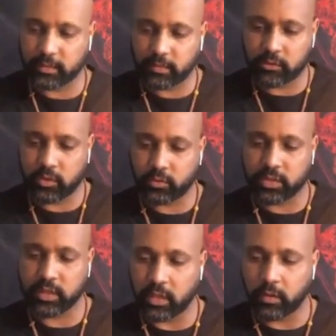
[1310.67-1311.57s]
if she
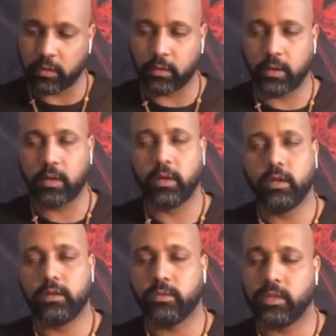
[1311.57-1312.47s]
was here.
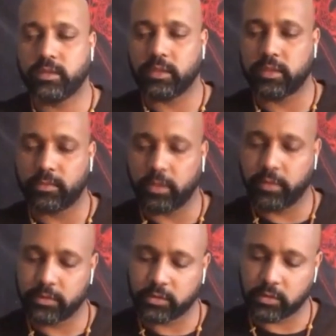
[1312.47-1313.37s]
You must
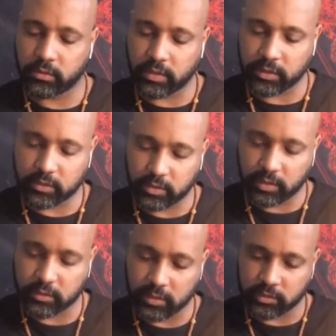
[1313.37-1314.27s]
experience her
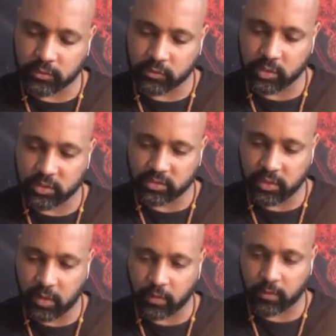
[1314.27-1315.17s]
as if she's
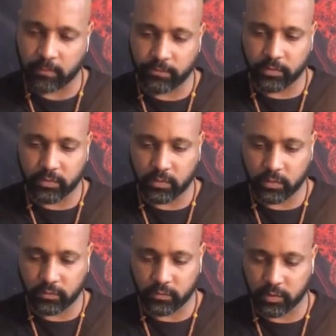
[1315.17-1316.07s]
there
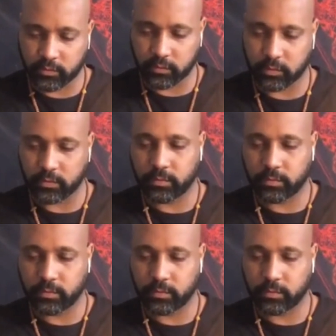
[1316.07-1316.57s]
in front of you.